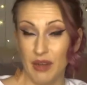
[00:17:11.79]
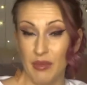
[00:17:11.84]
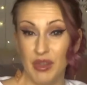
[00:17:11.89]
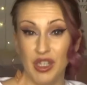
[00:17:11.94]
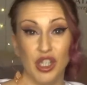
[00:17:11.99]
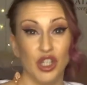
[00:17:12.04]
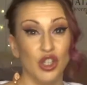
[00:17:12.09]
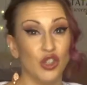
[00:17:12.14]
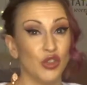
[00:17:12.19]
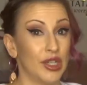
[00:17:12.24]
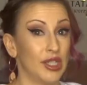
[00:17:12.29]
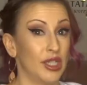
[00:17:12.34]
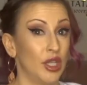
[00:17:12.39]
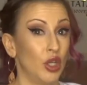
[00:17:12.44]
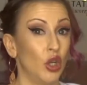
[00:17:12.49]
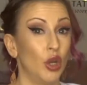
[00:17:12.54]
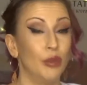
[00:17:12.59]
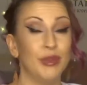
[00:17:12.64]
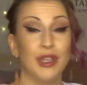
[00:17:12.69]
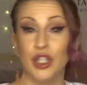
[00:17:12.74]
I mean, you can dress
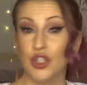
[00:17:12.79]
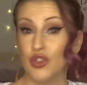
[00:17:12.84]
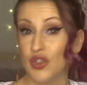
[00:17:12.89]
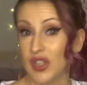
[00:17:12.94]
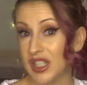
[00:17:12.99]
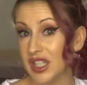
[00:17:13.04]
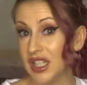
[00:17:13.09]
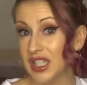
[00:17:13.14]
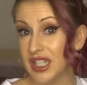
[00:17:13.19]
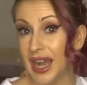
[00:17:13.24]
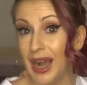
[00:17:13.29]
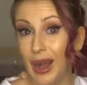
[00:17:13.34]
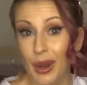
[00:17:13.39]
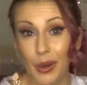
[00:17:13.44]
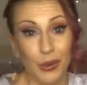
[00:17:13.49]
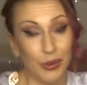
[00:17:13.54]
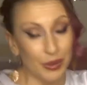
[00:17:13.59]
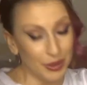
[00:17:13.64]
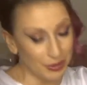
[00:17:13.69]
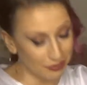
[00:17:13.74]
it up, you can dress it
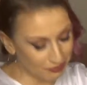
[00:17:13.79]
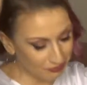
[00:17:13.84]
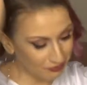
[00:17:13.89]
down.